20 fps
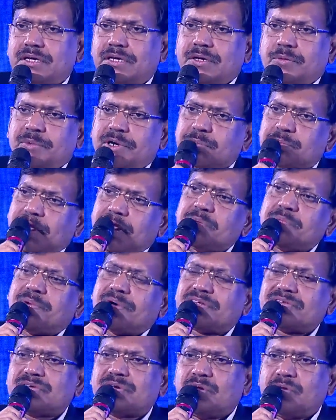But my
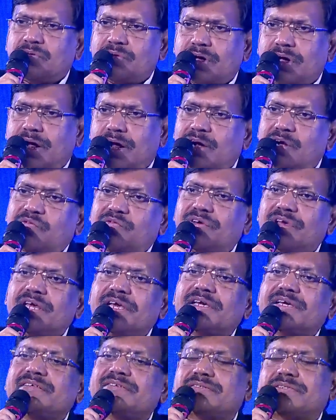personal gut feeling
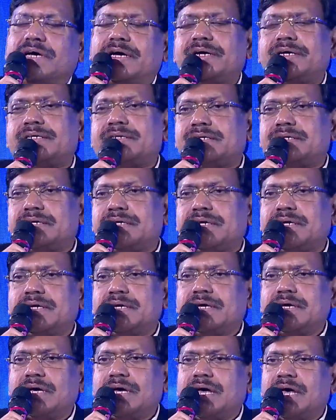is that
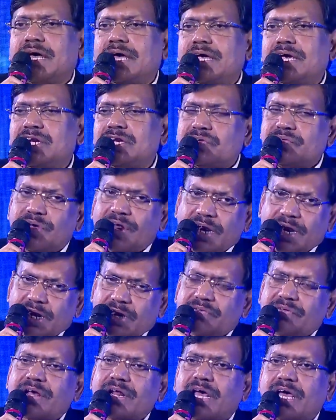it will
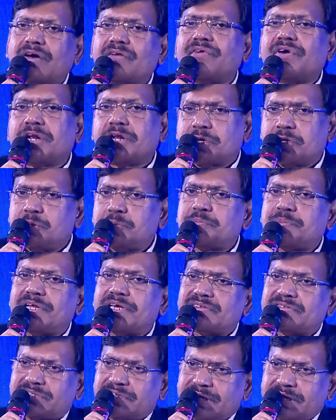never ever
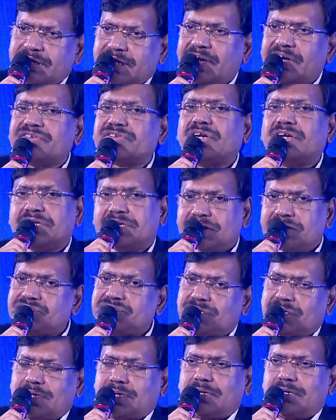replace a traditional
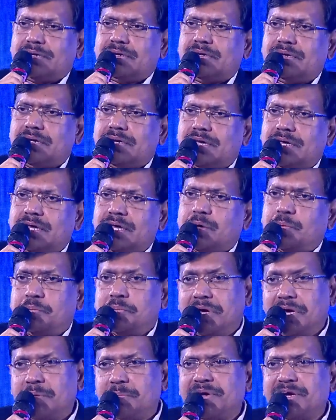teacher.
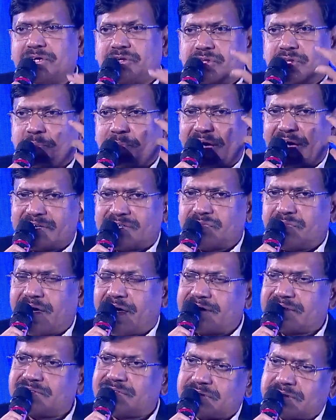Maybe to the maximum
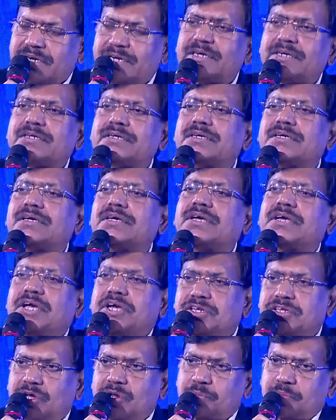extent, it
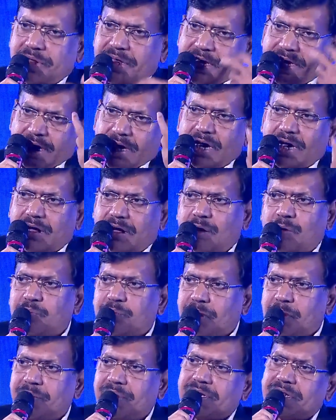can play a
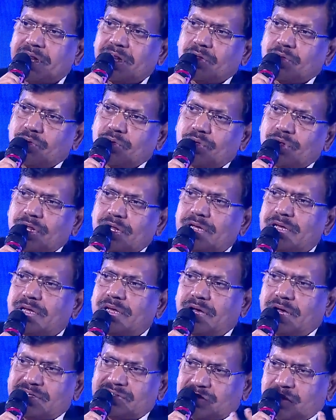complementary role,
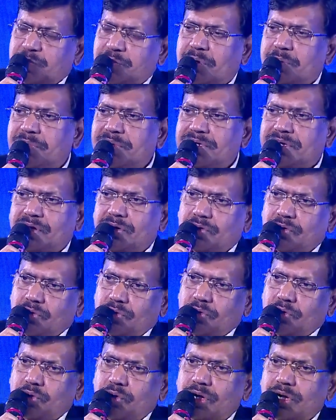a supplementary
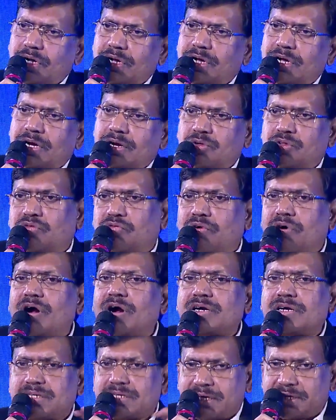role to
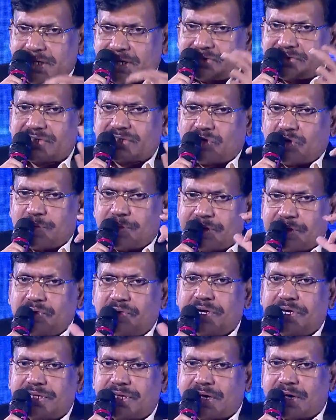what the teachers have been doing
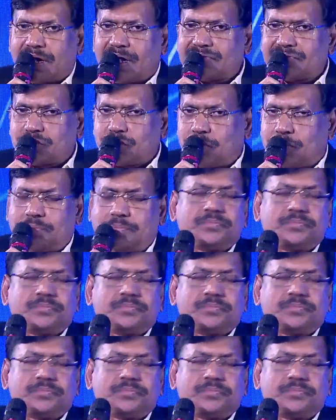in the classroom.